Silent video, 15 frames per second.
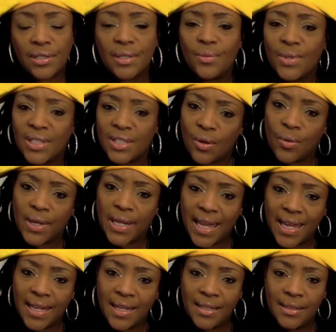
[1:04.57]
It was
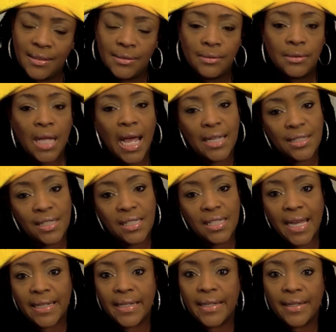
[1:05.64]
okay. I just
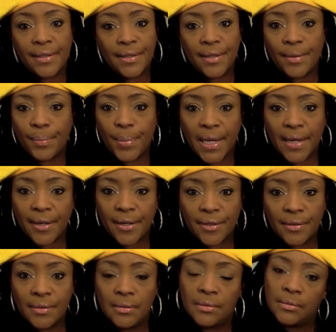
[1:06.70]
had to get another pair.
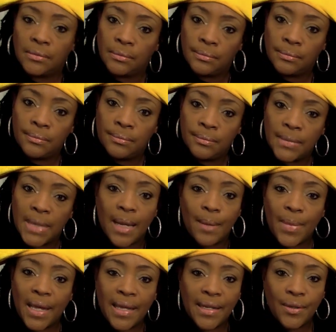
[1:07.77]

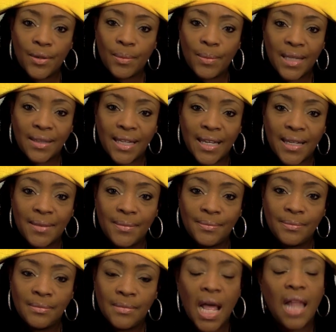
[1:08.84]
Anybody know about that?
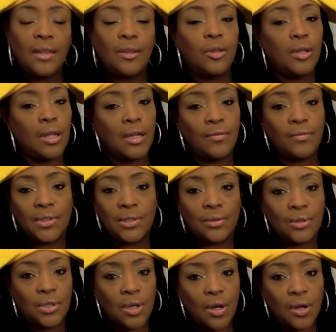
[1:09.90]
I love
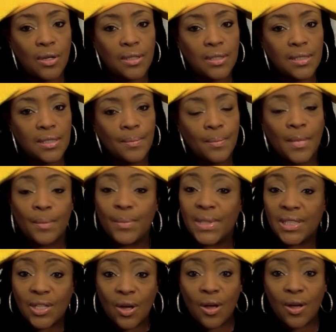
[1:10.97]
little dogs. I'm a
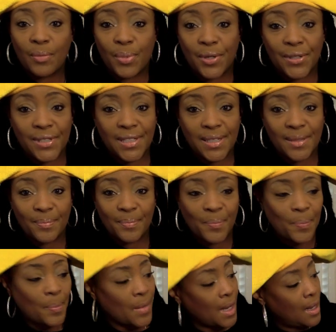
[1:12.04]
dog person.
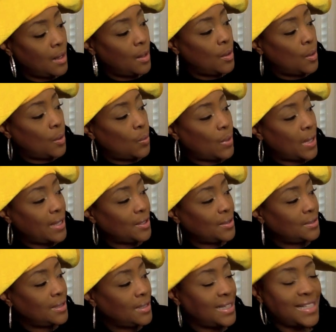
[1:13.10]
Well,
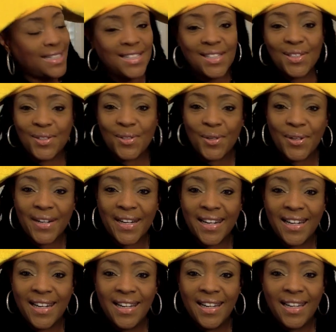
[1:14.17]
this story
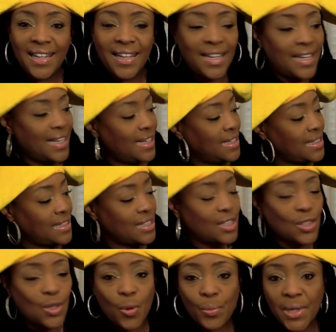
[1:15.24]
is
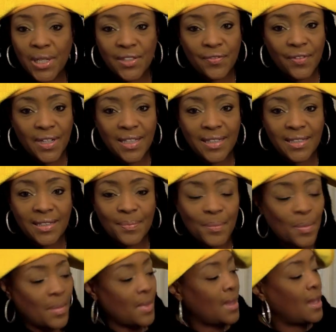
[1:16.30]
so much fun,
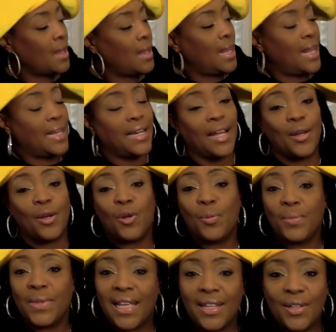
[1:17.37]
and I
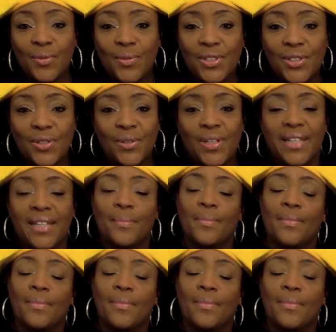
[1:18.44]
hope that you enjoy.